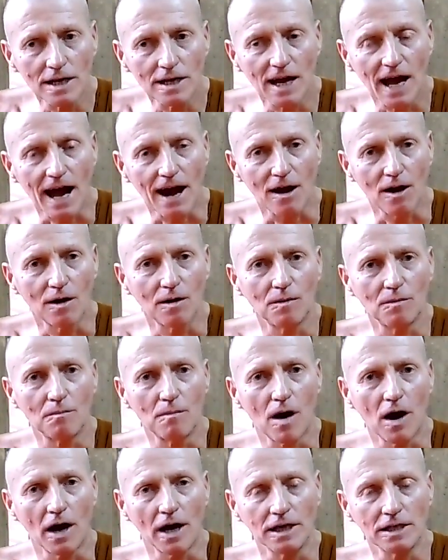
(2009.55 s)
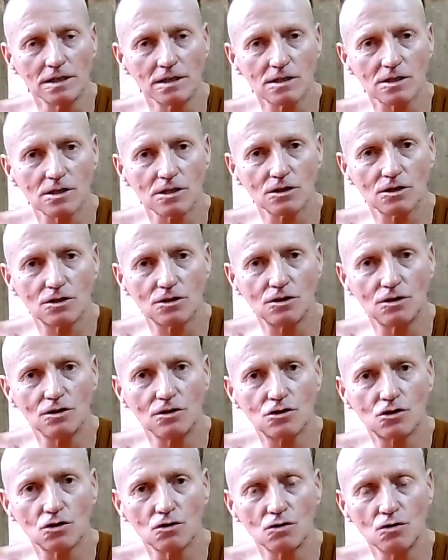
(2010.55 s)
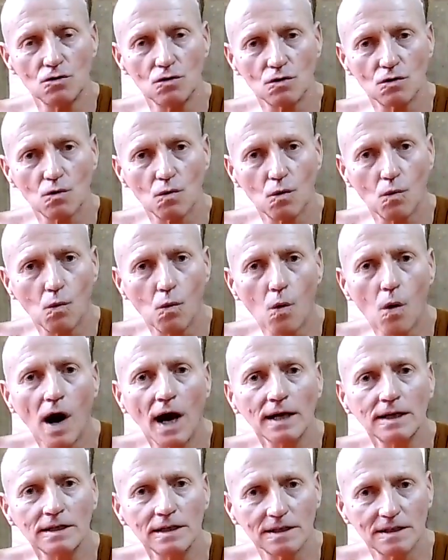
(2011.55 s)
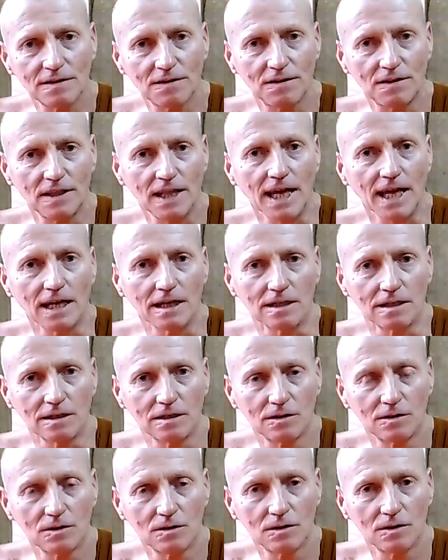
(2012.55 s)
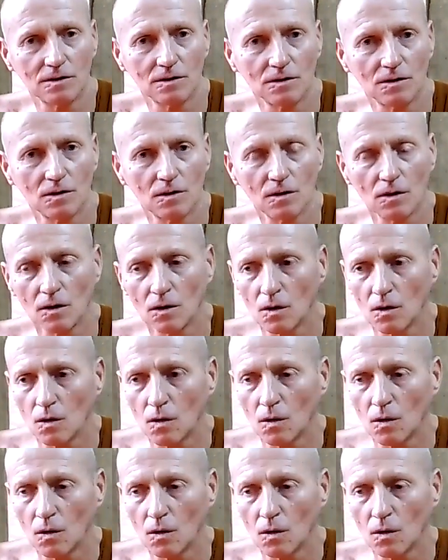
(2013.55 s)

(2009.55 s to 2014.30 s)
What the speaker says: to one thing, one neutral